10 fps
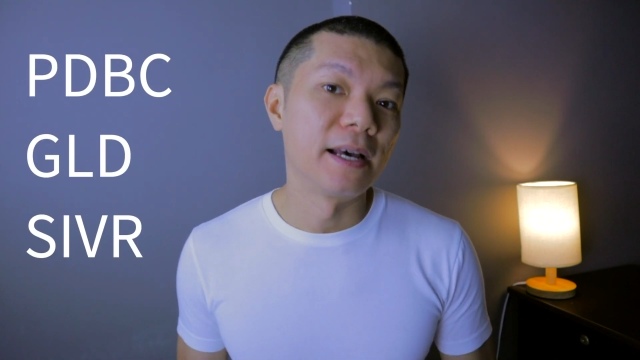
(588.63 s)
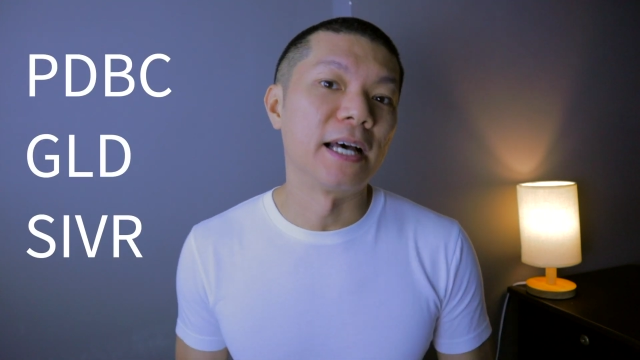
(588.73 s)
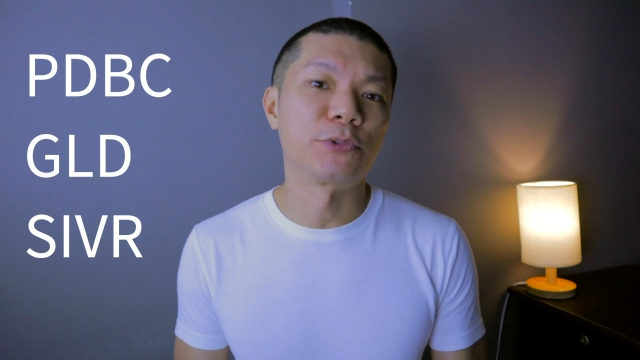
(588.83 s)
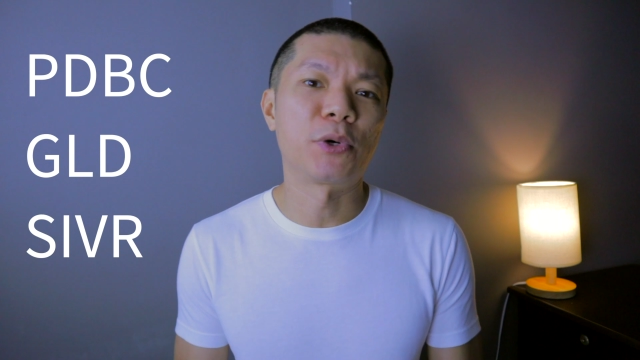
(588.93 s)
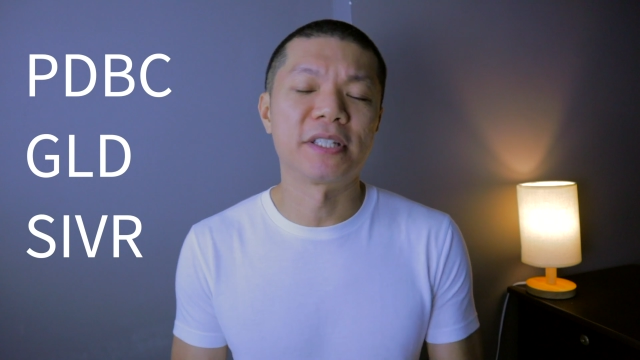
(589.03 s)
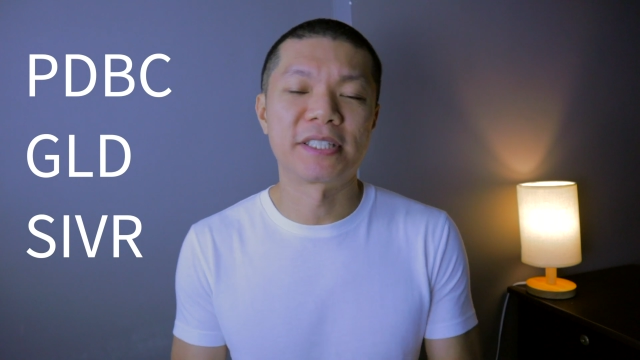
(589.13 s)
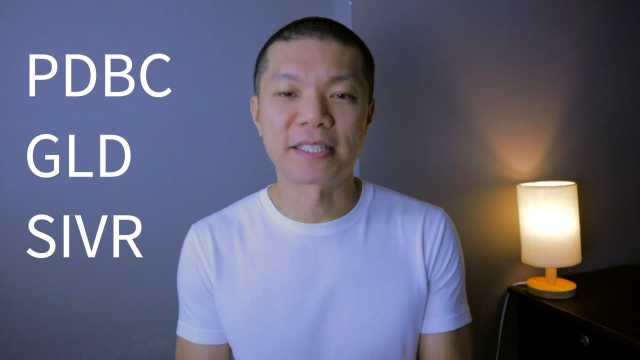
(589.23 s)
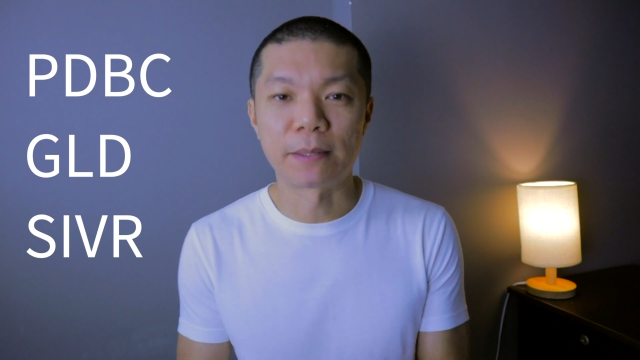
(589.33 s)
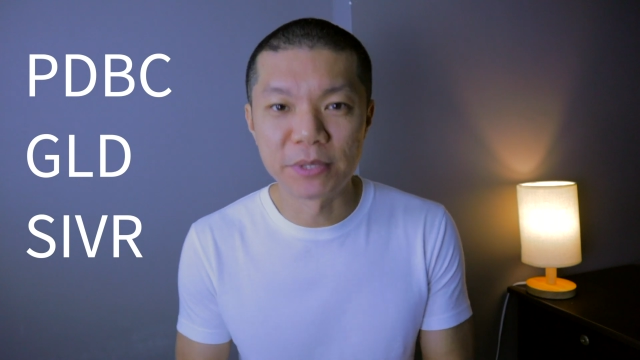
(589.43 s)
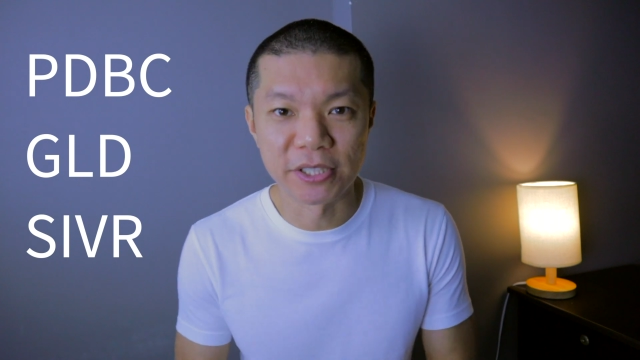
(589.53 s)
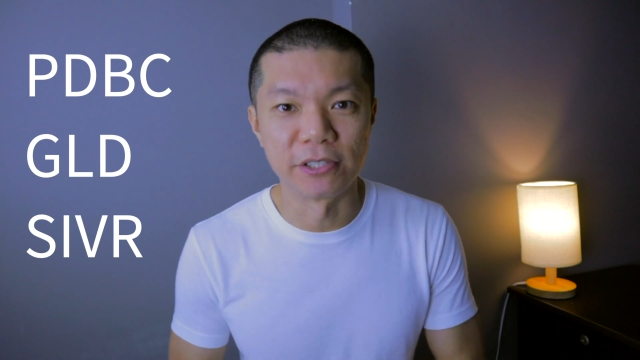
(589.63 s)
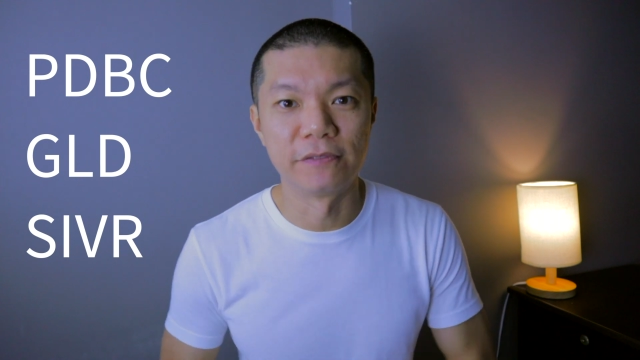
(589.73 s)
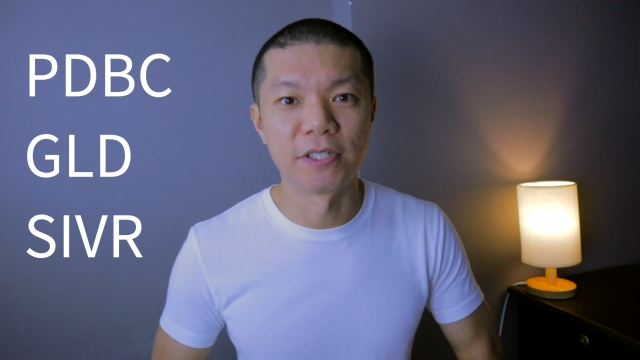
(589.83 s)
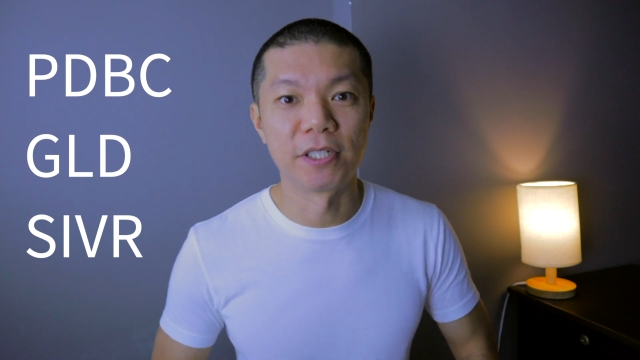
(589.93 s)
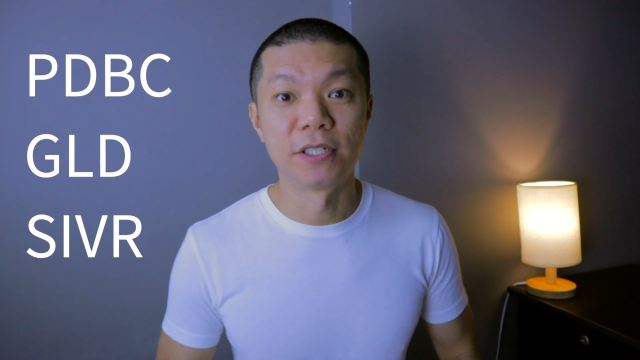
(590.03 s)
as well as some
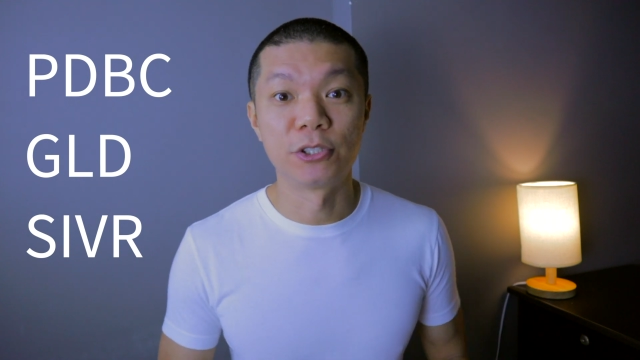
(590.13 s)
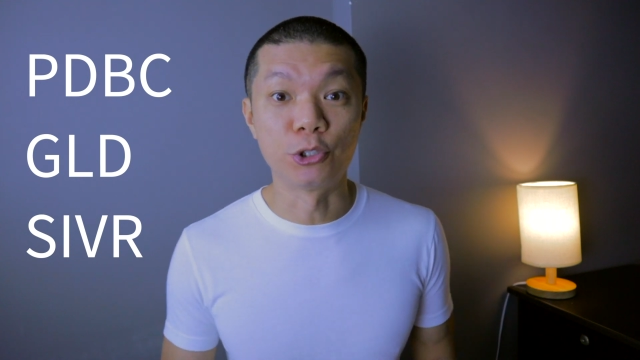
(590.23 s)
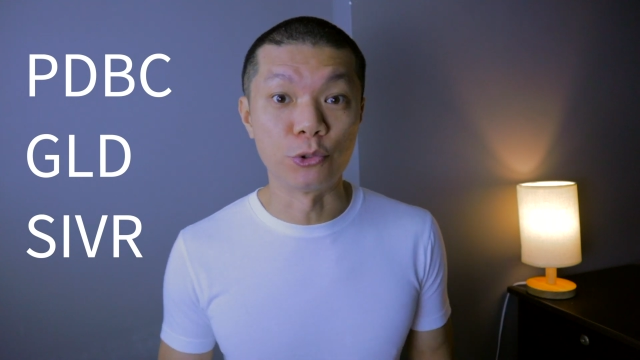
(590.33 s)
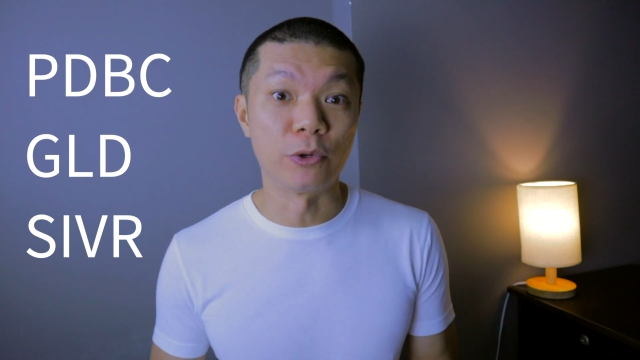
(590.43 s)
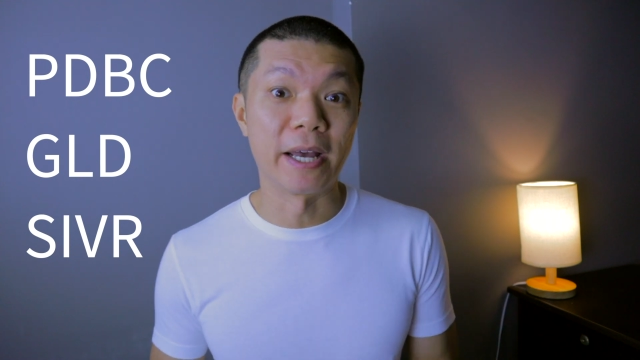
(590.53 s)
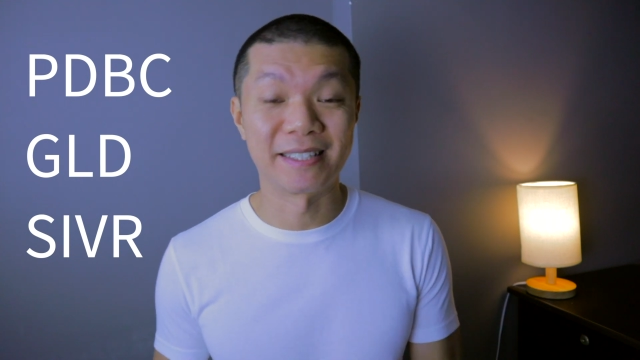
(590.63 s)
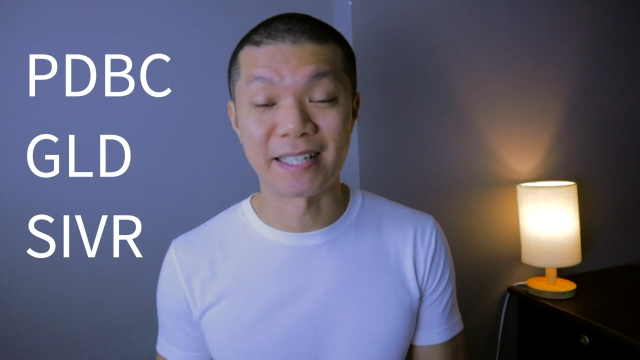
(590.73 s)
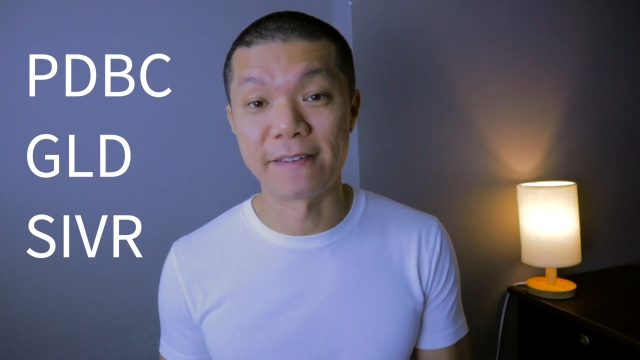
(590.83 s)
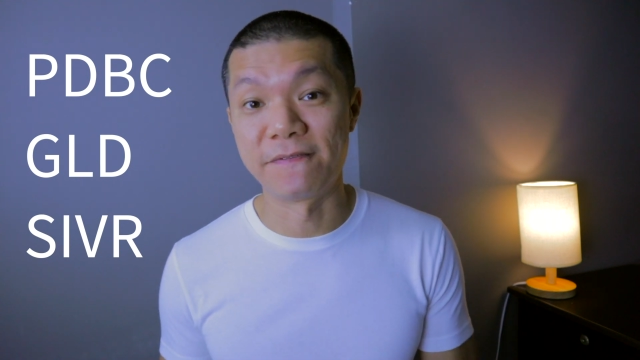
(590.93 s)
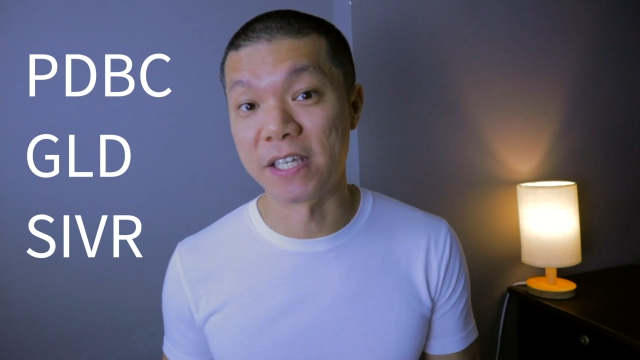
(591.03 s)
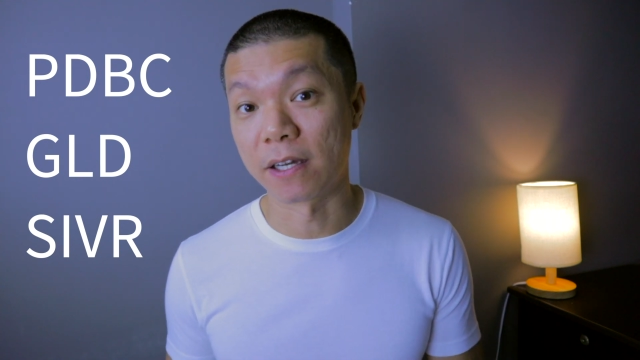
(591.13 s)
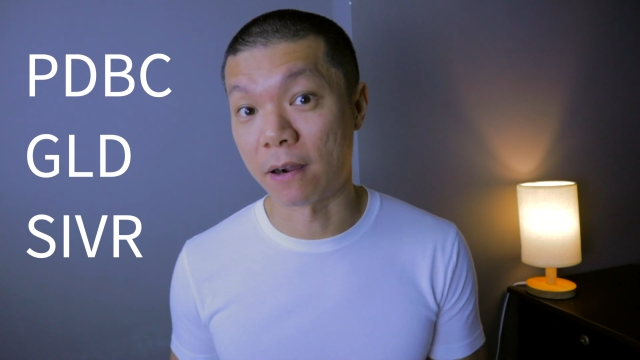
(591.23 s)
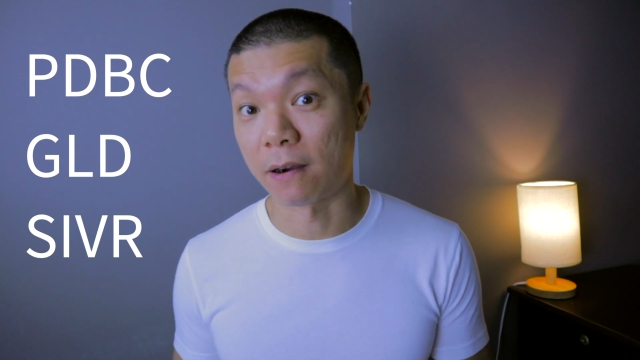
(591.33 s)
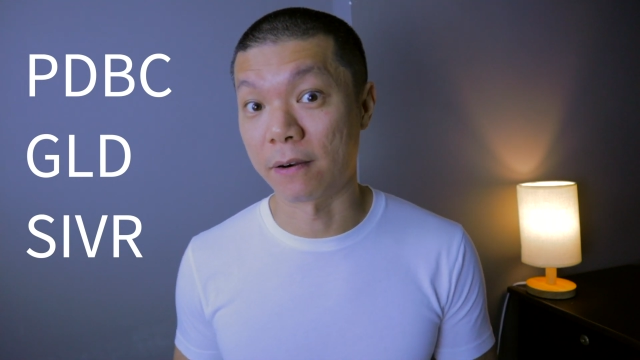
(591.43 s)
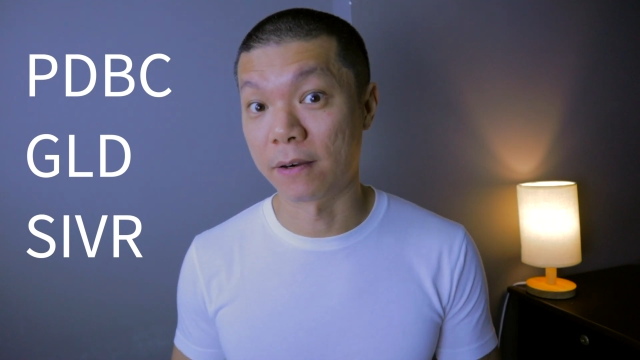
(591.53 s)
silver through S I V
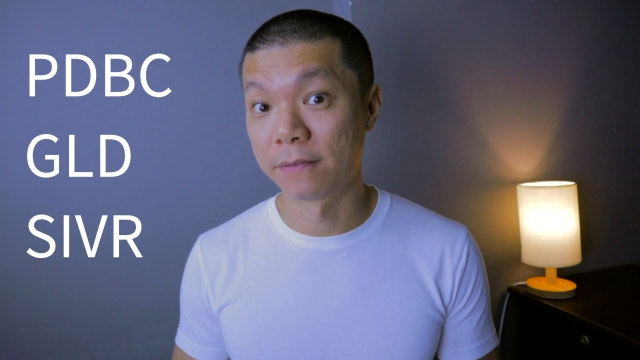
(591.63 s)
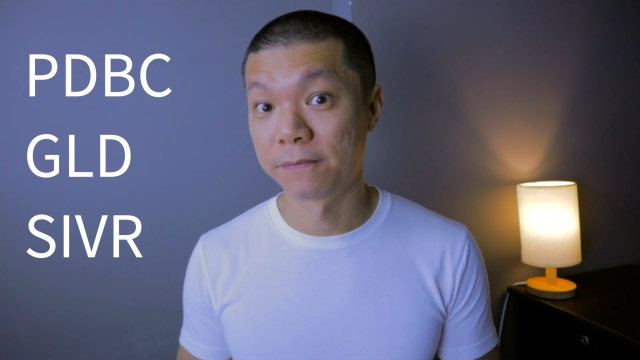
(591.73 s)
R.